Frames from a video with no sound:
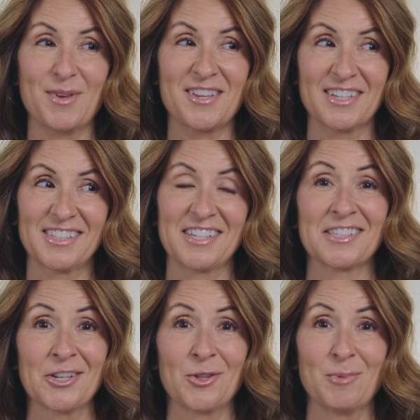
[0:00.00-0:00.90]
because they
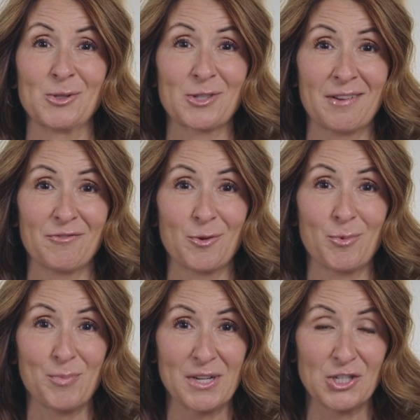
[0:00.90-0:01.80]
sell the most
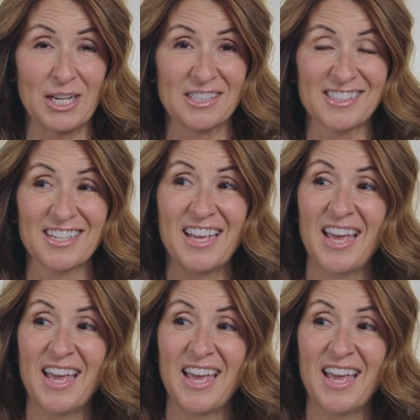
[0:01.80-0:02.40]
comfortable PJs